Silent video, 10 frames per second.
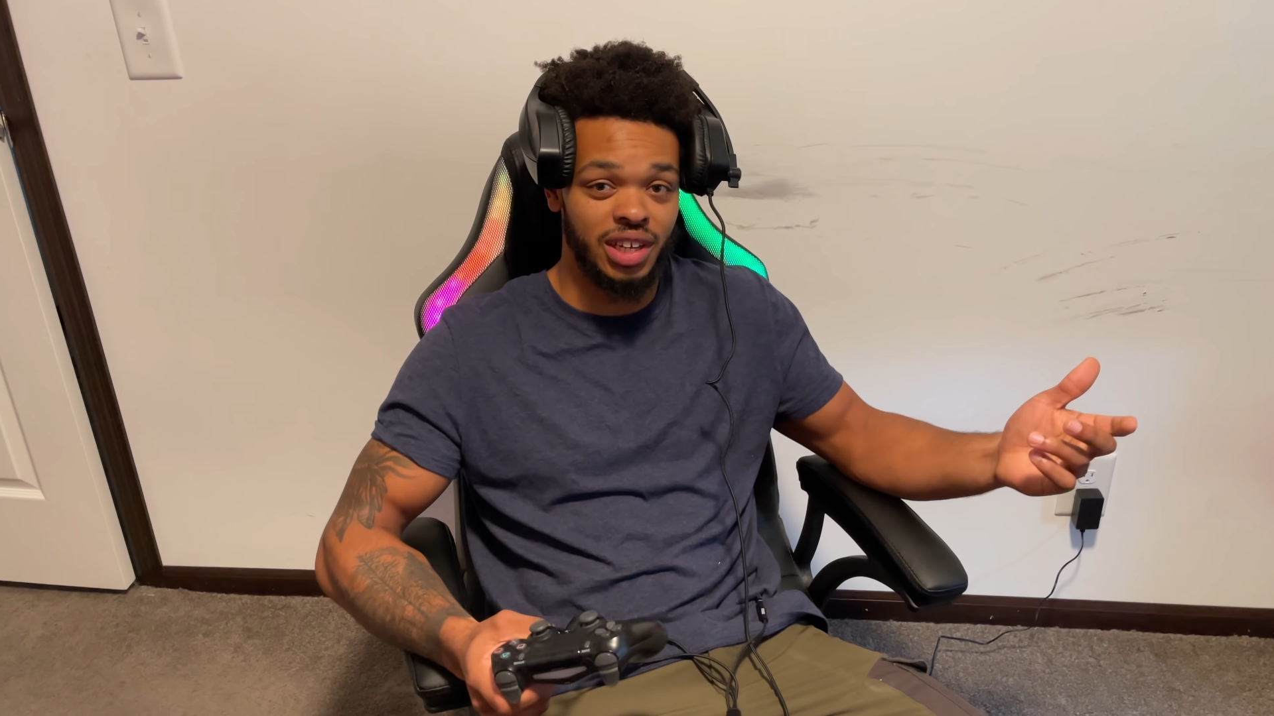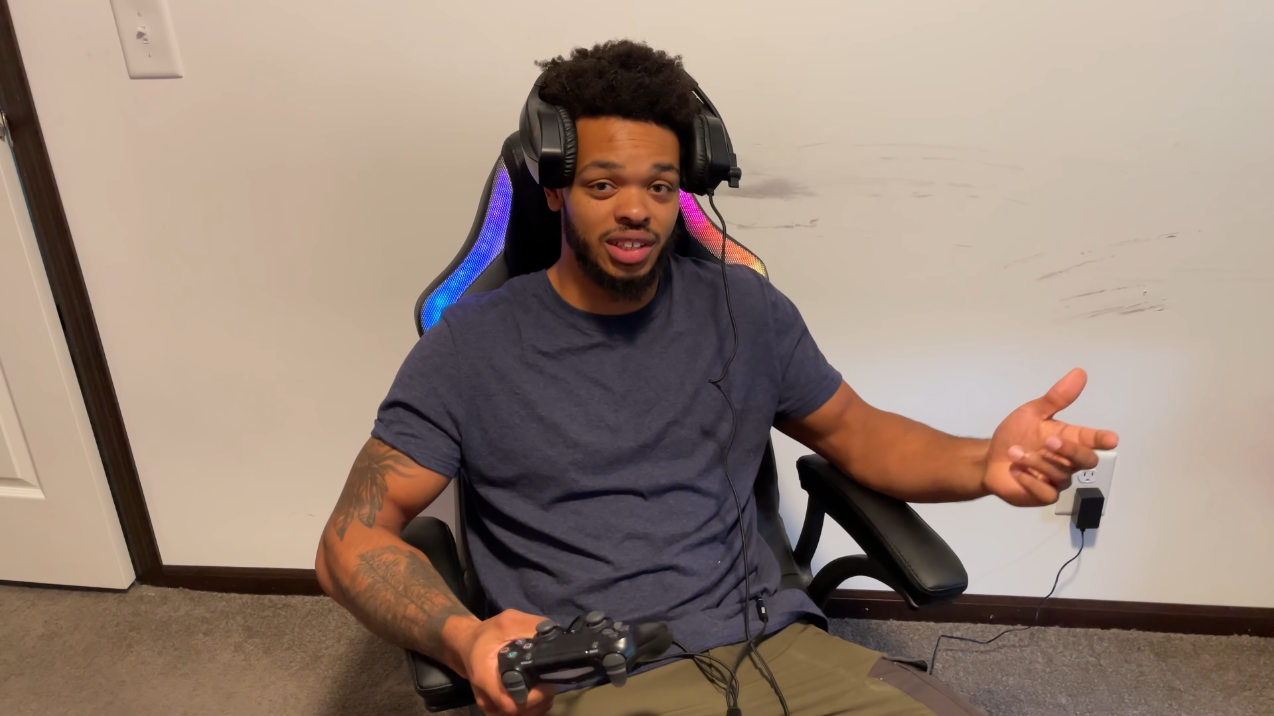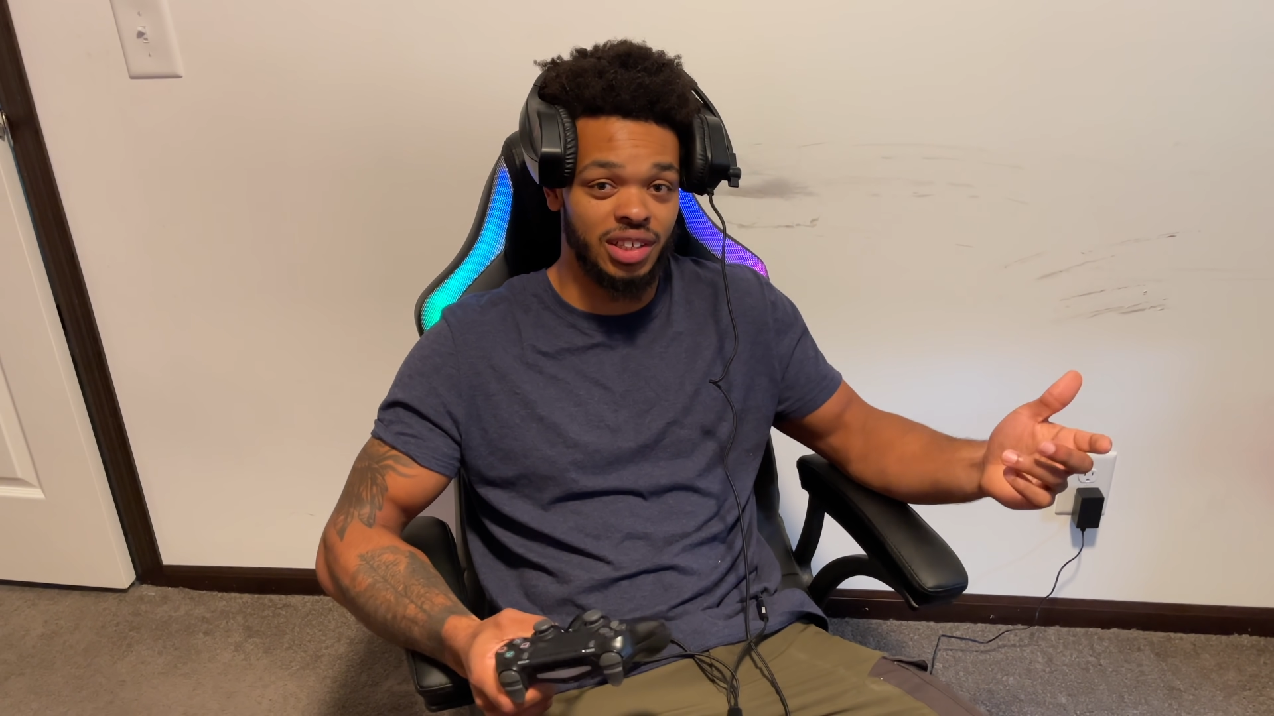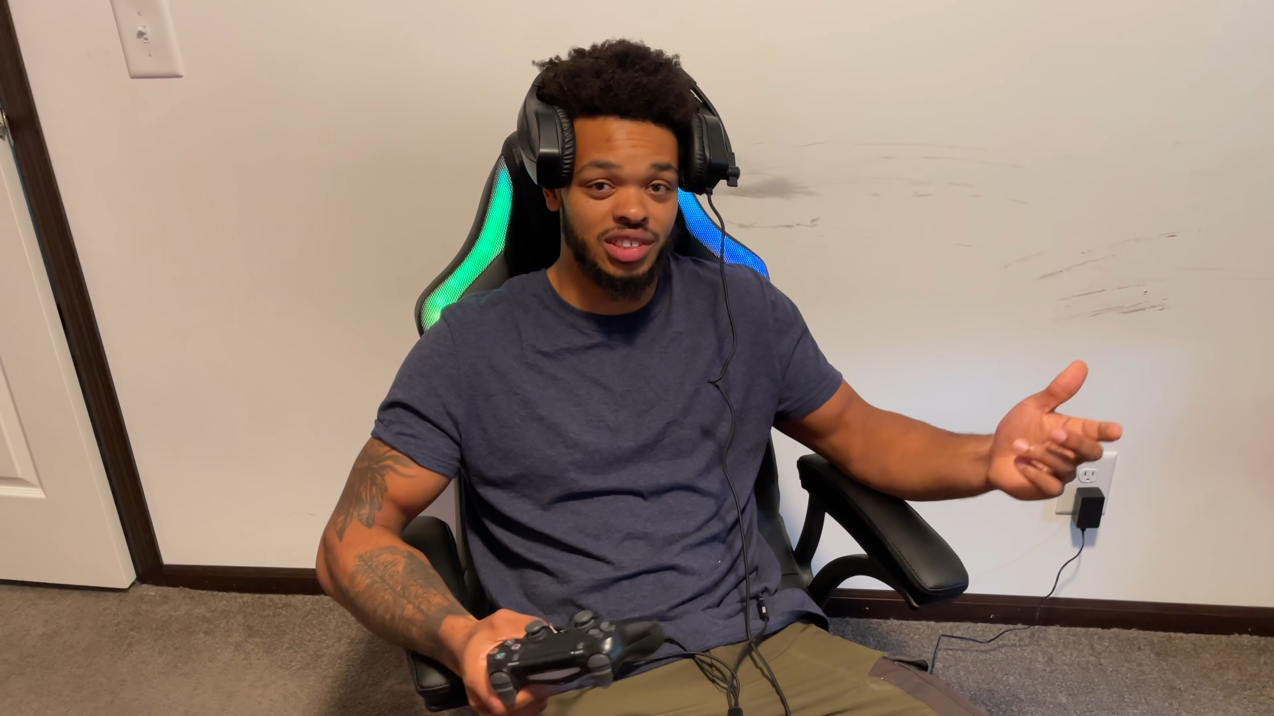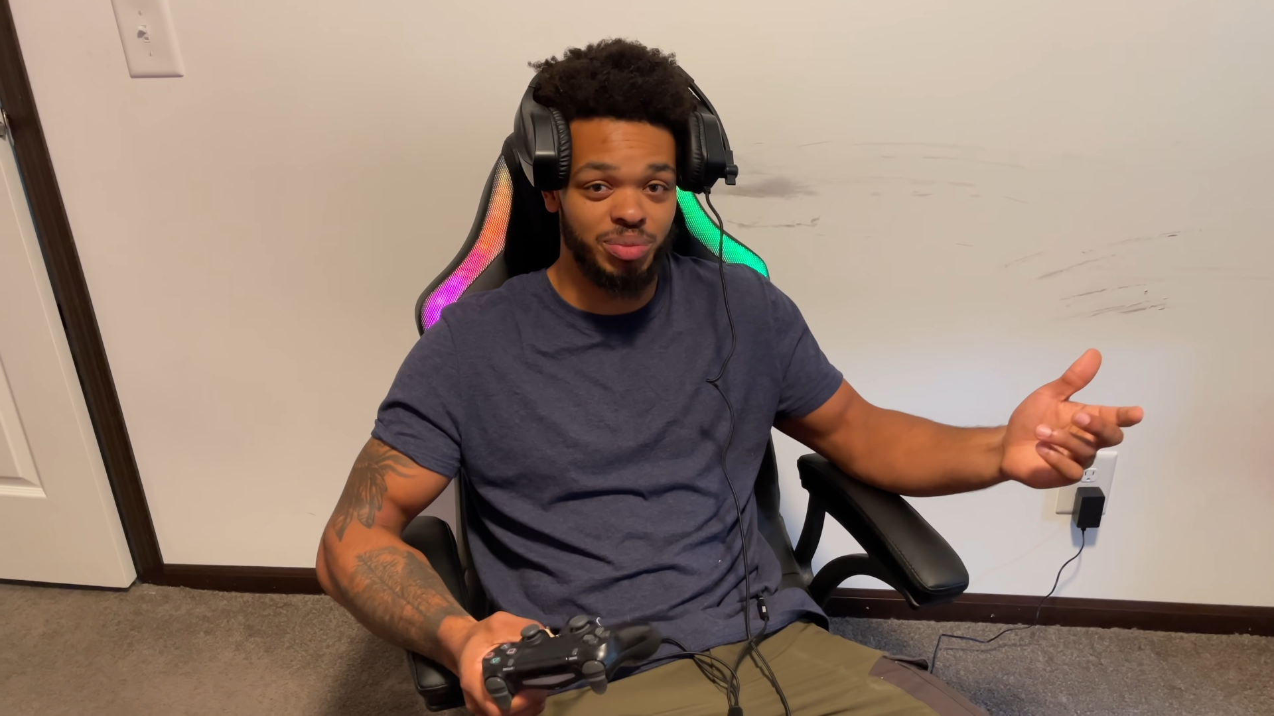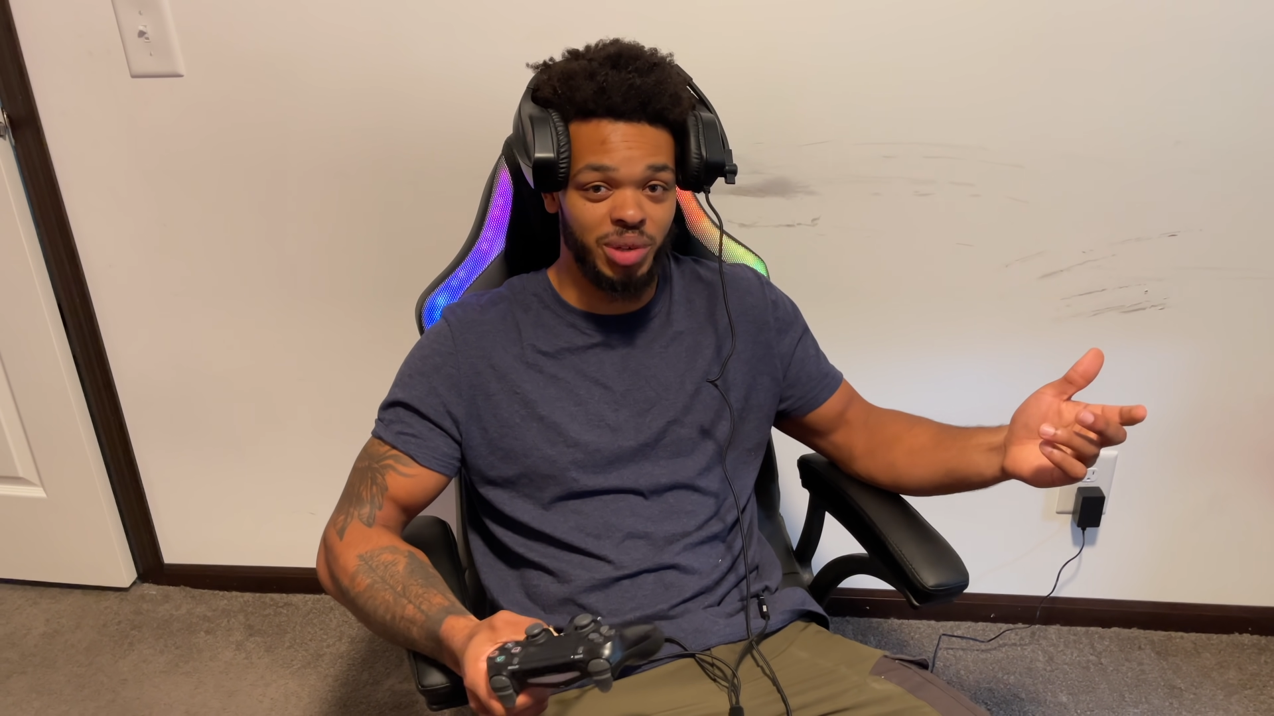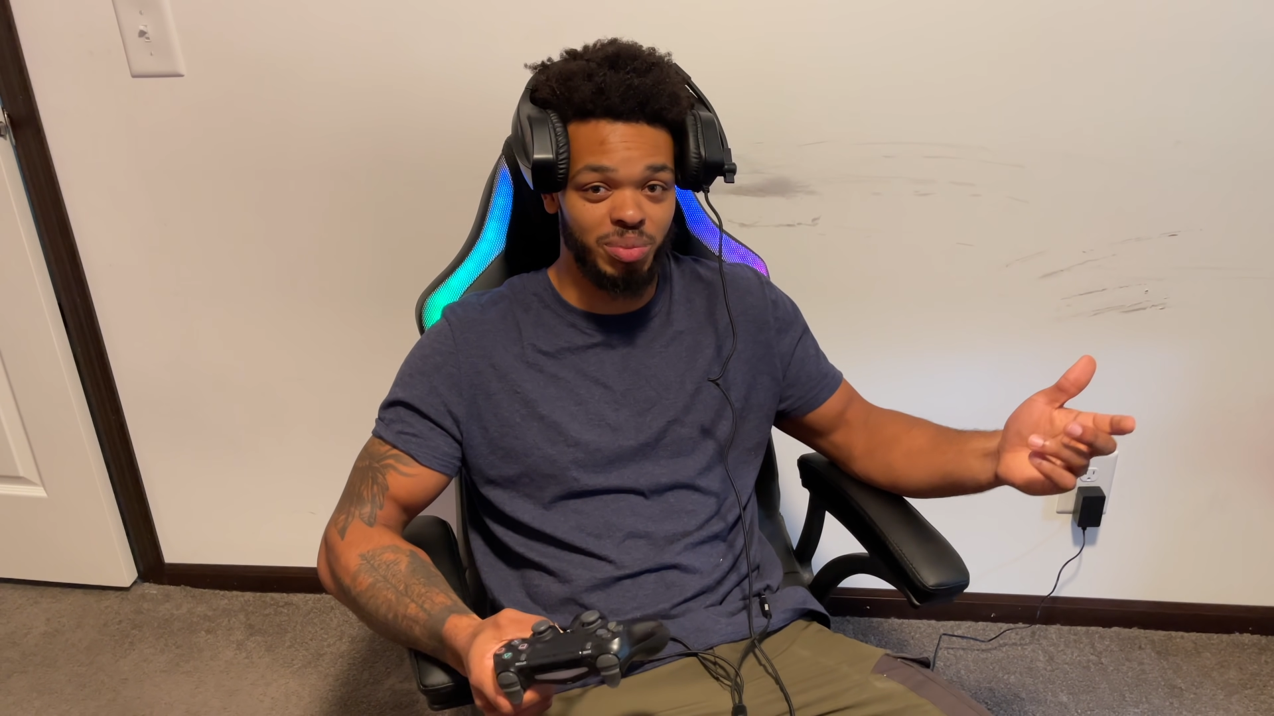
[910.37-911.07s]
like this of